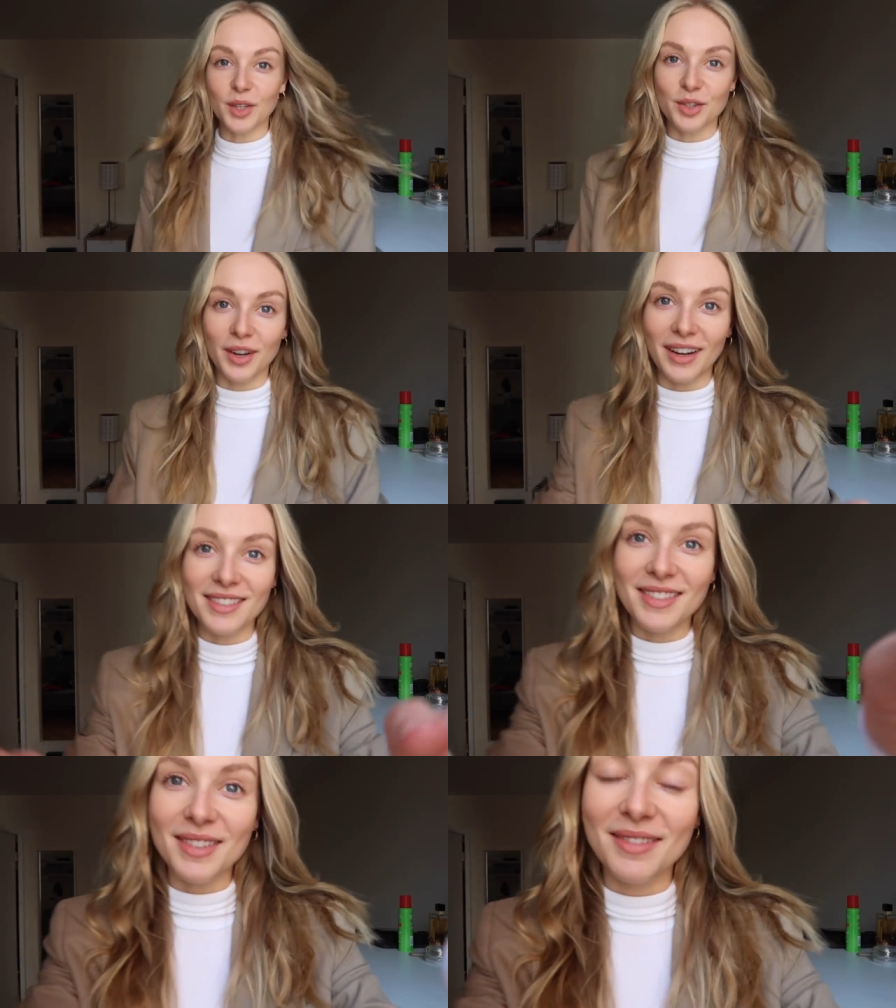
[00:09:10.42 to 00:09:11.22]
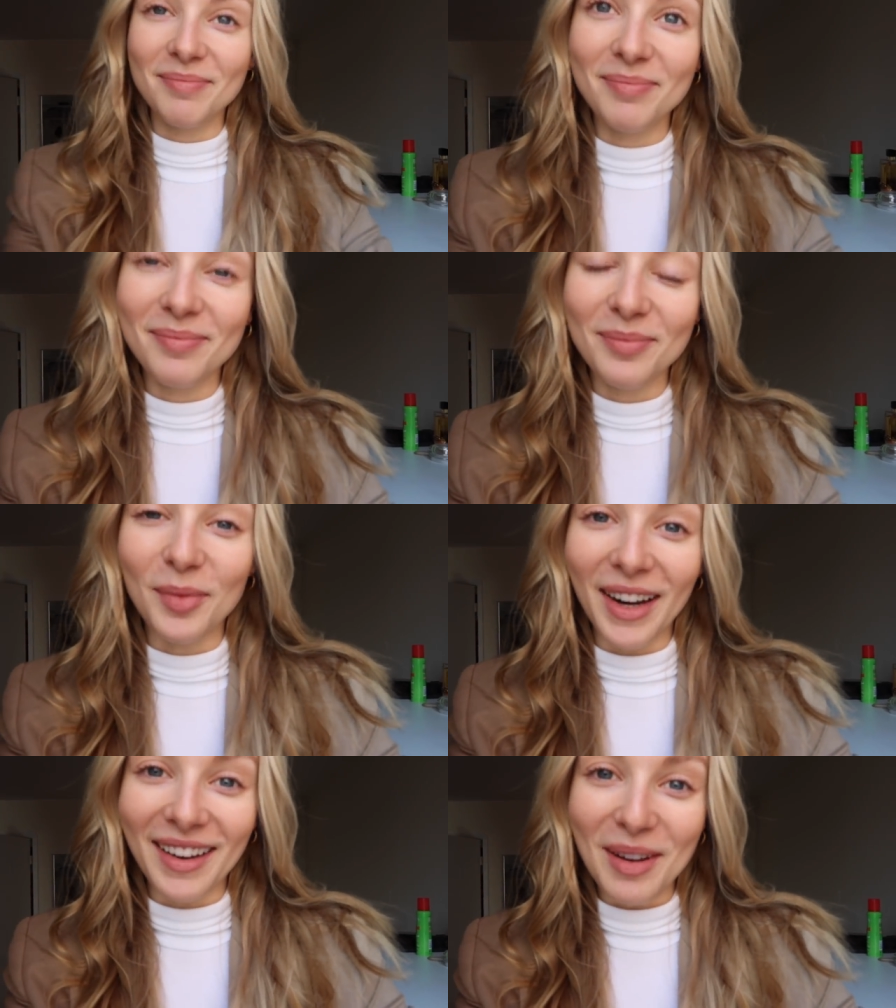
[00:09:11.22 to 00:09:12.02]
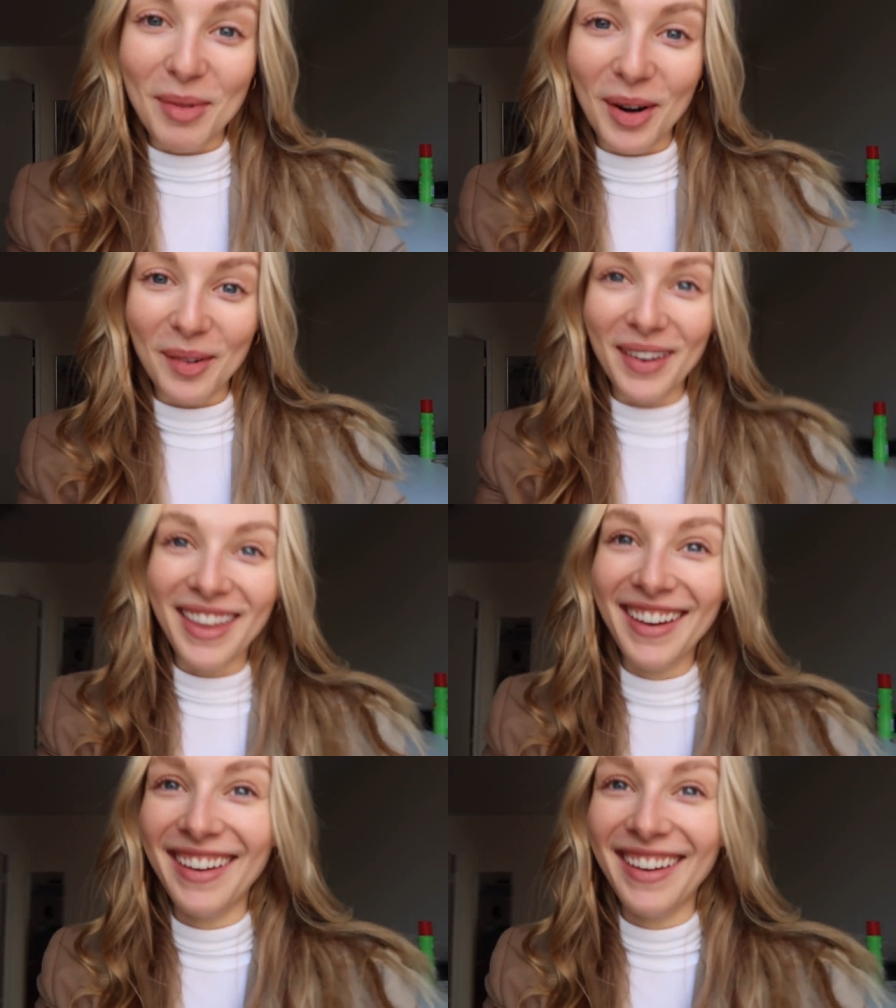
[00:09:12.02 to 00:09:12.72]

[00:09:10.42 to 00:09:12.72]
I'll show you guys what I end up going with.